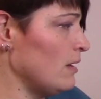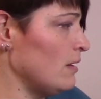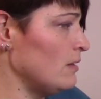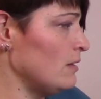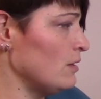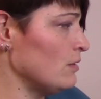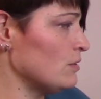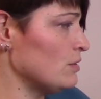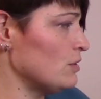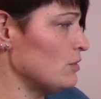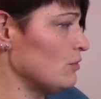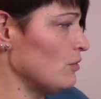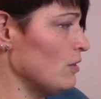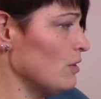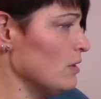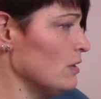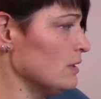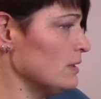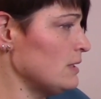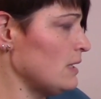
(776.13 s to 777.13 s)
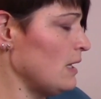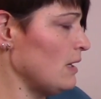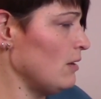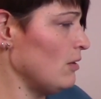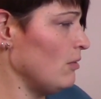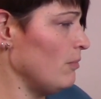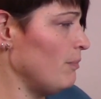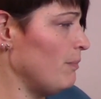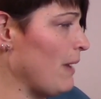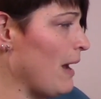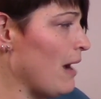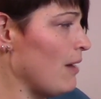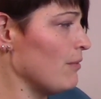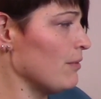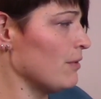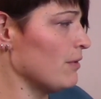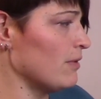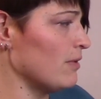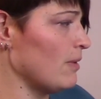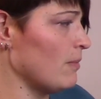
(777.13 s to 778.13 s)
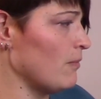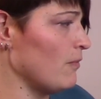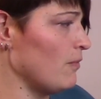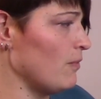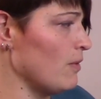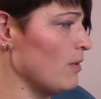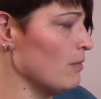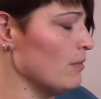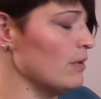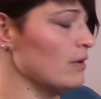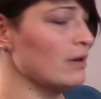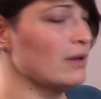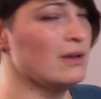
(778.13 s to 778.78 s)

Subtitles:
and their strong tail powers them forward.